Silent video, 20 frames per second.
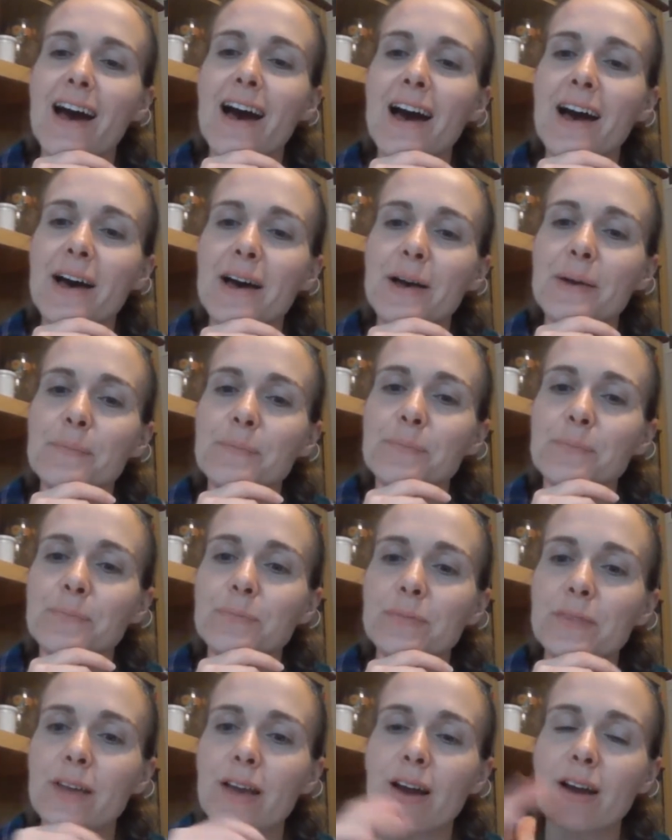
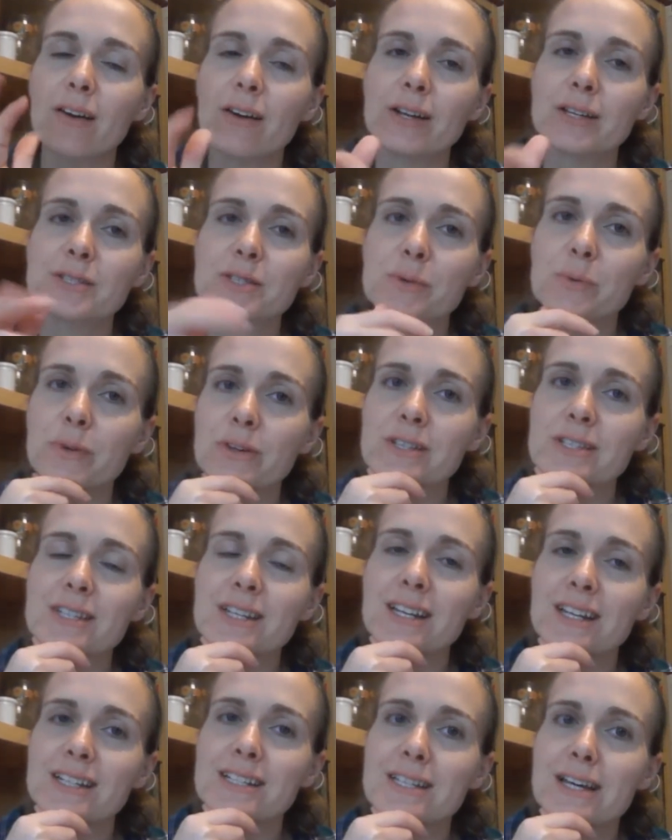Um, all right, so we're just
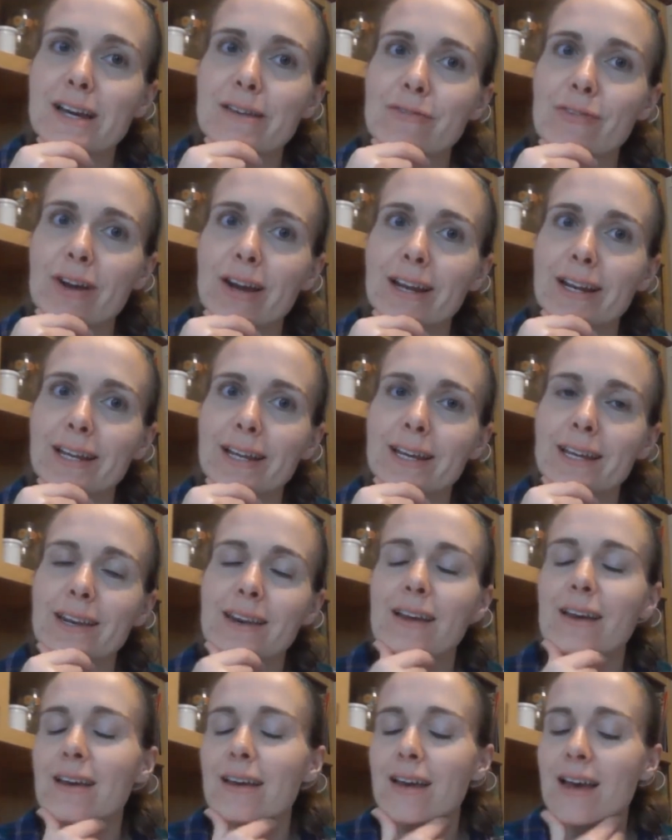gonna dive right
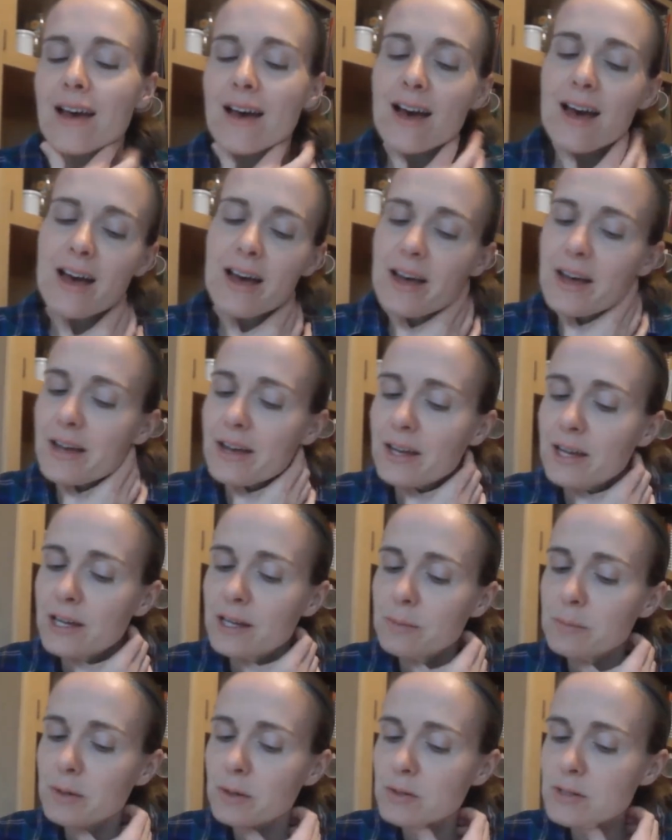in.
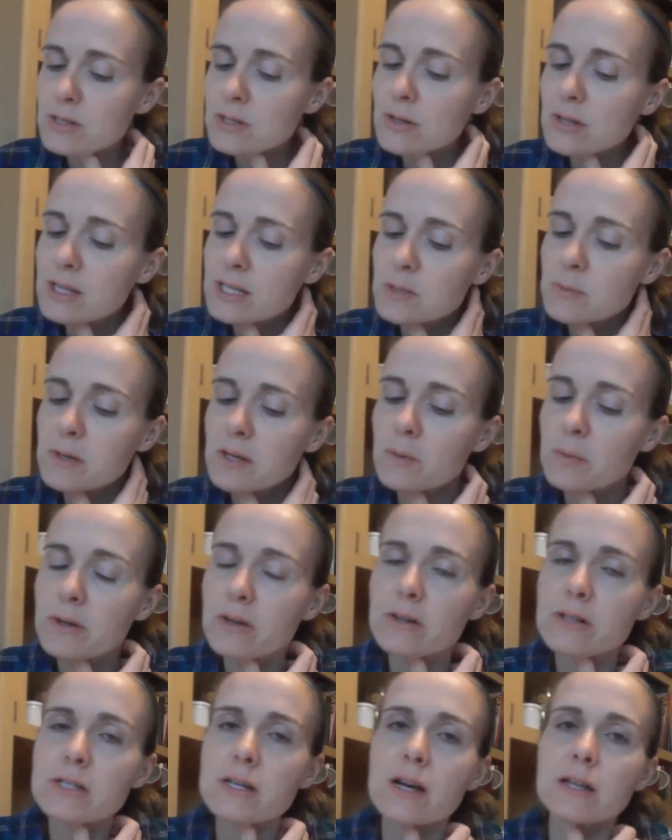Um, so this week we
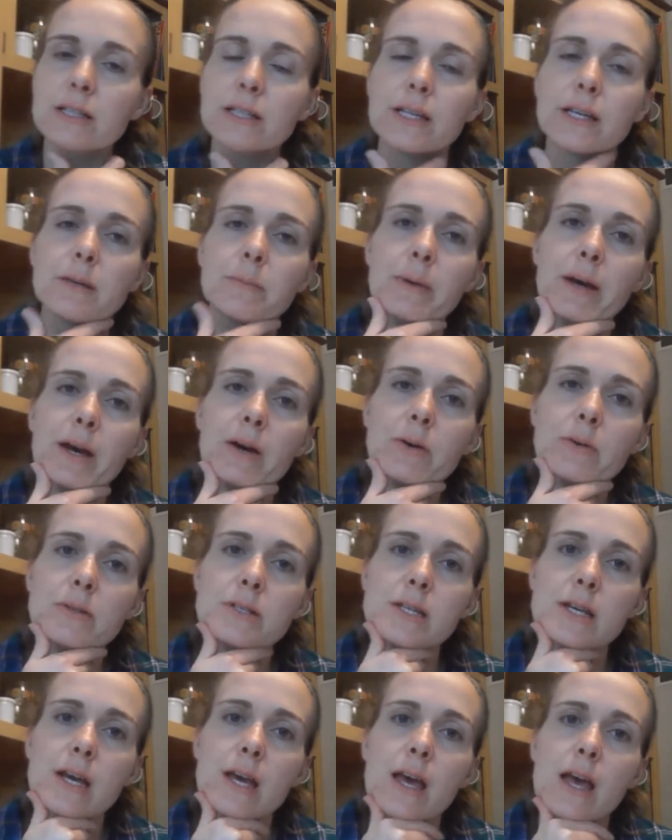are talking
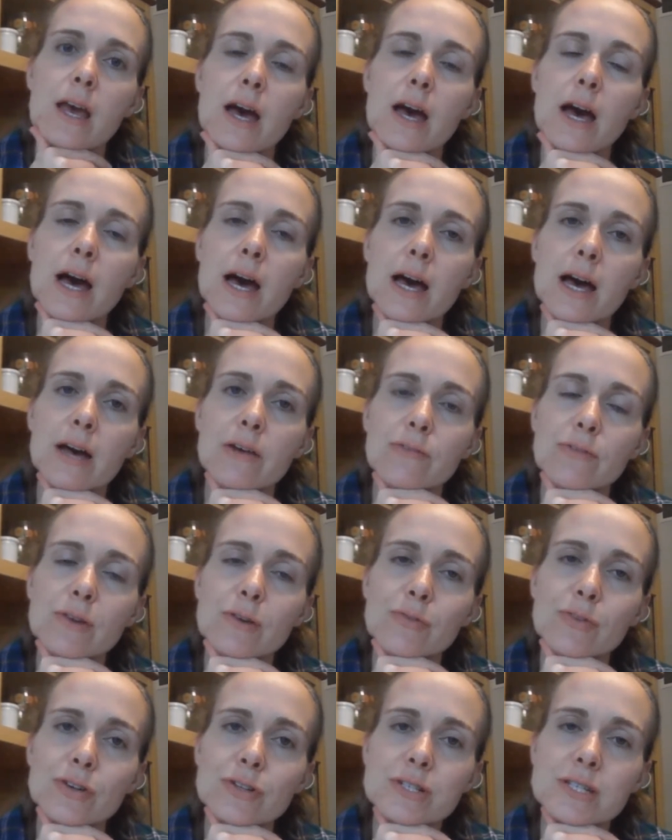about uh, a
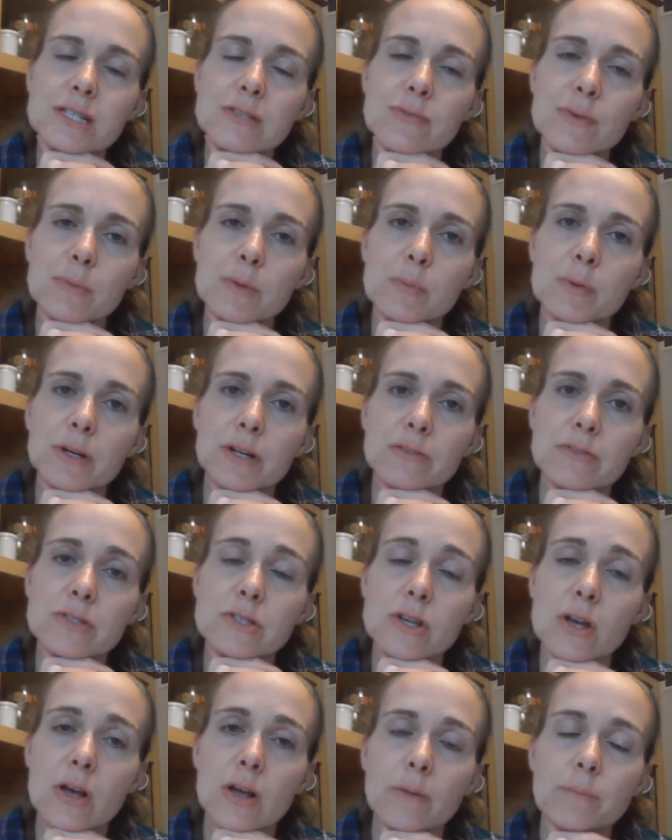few verses from the book of
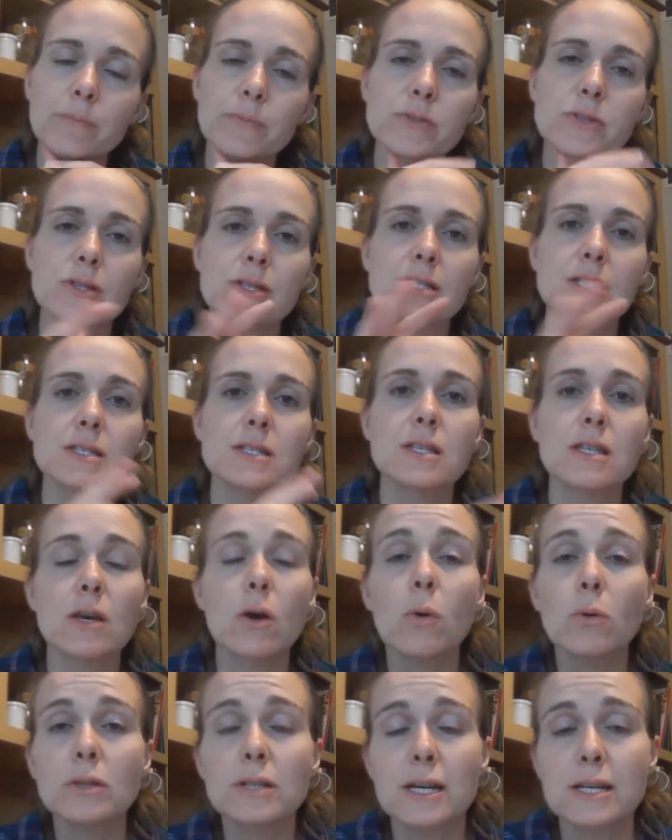Psalm. So this is in the
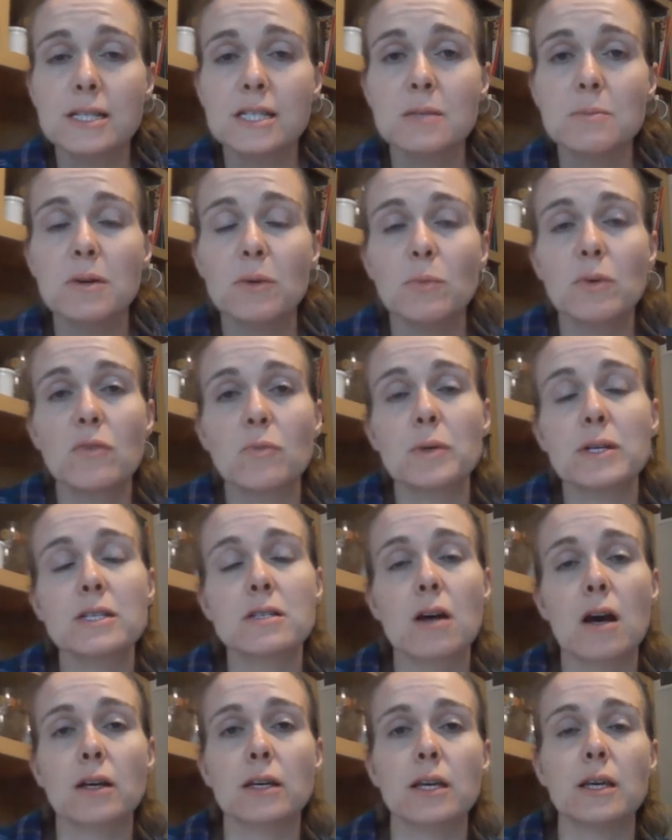Old Testament. We've been
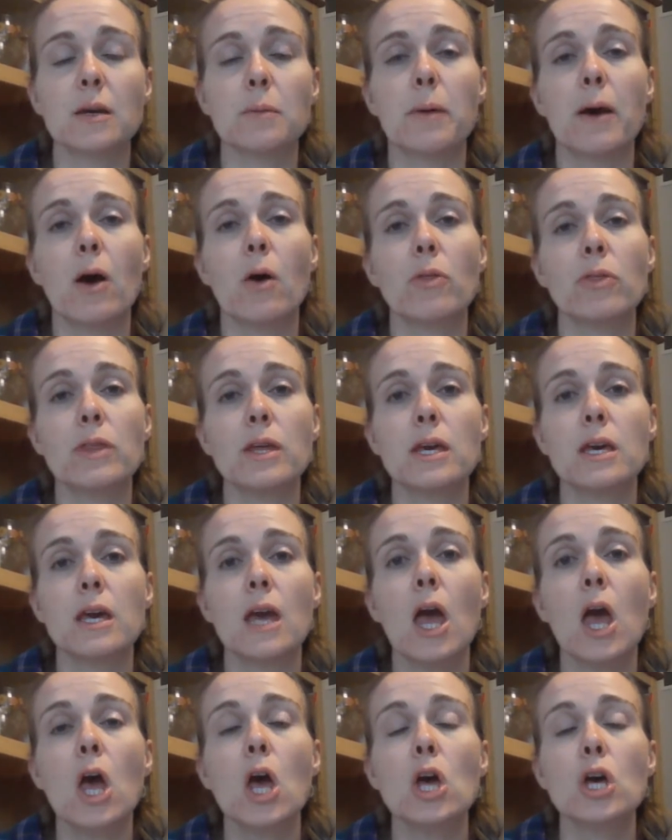talking about
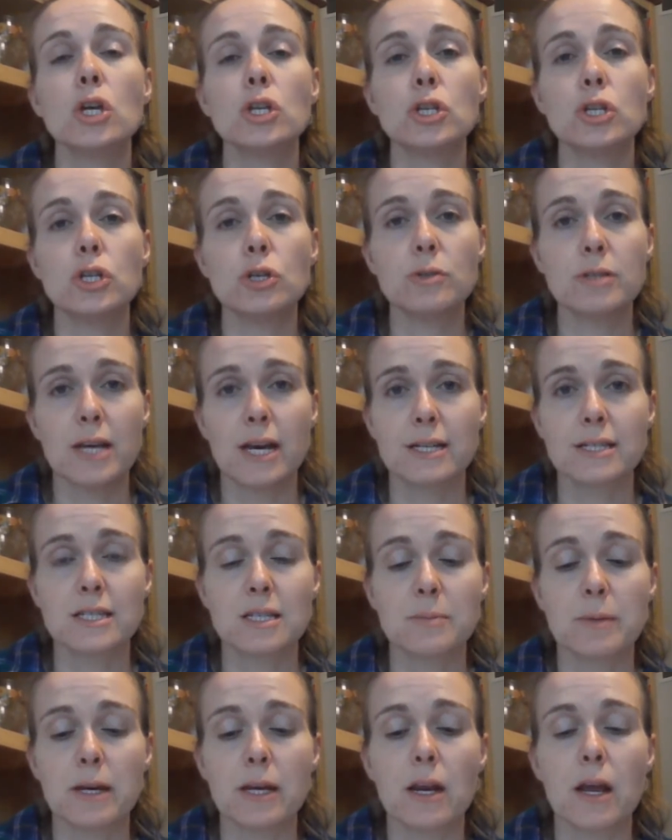the New
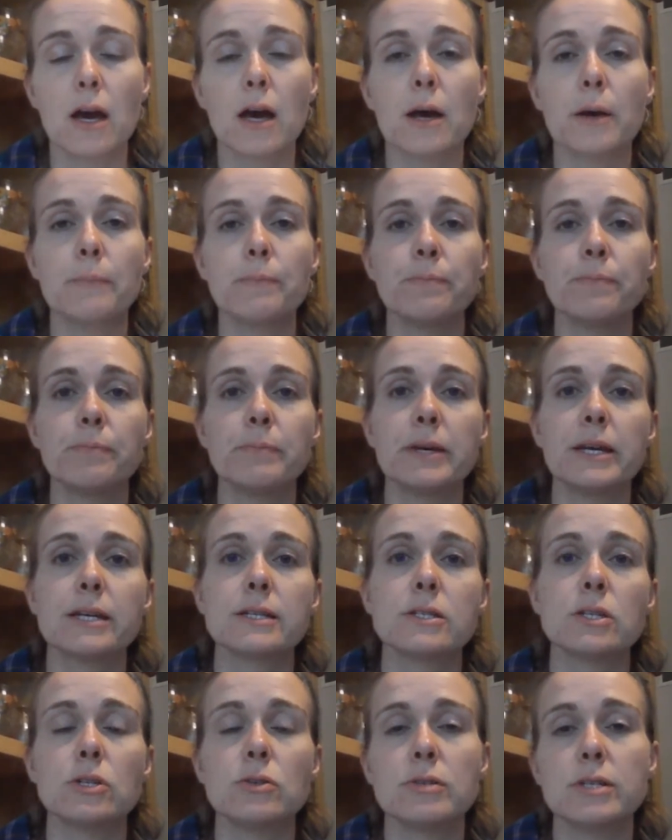Testament um,
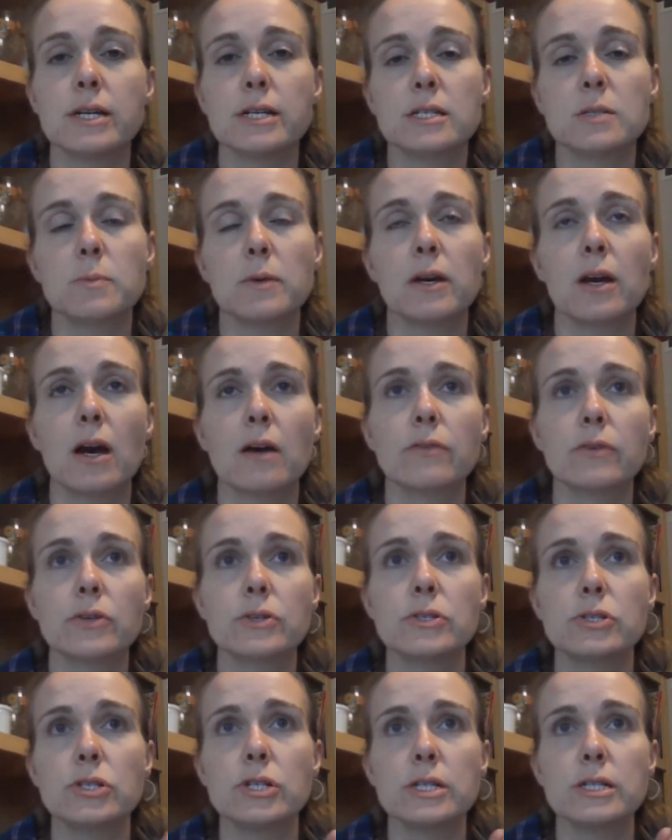because the New Testament
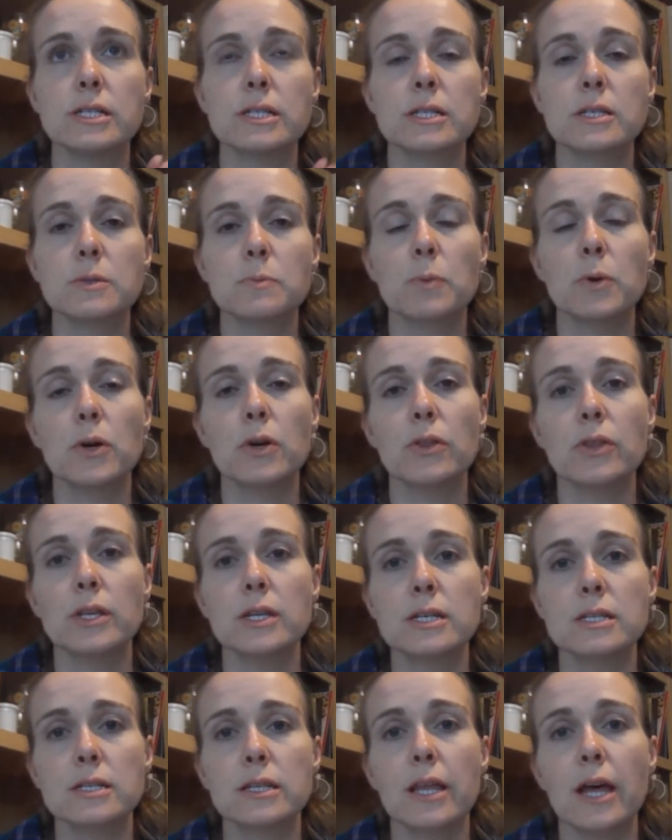covers Jesus's birth and
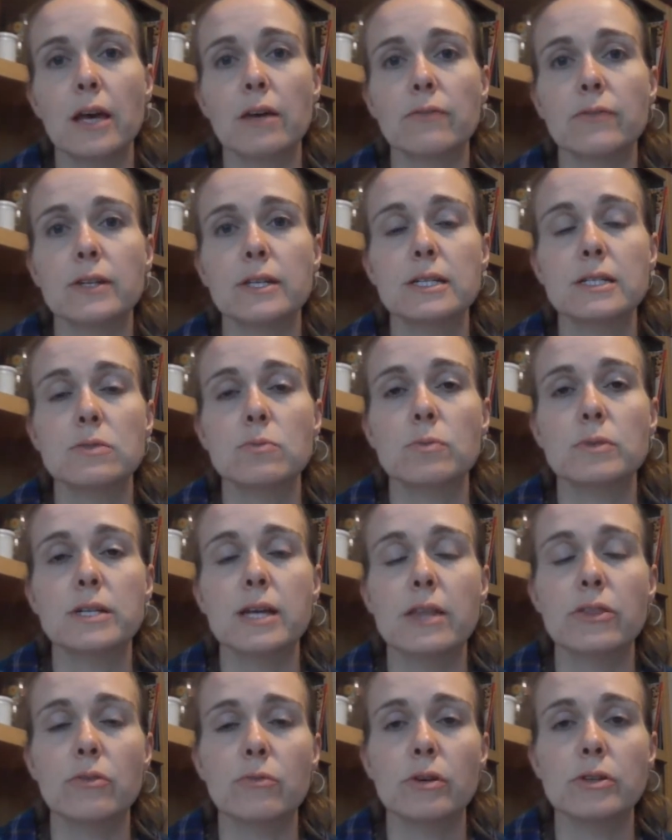his life and his
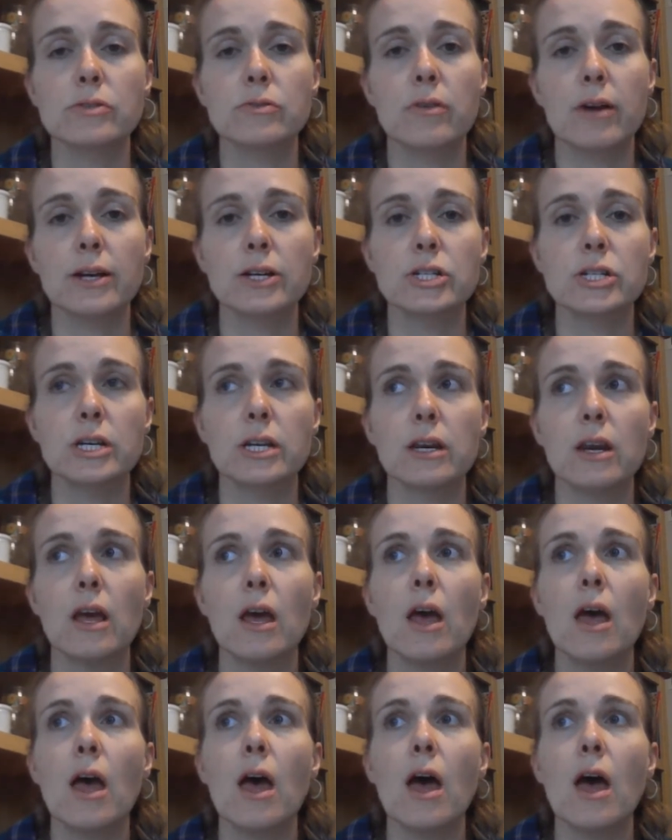death and resurrection.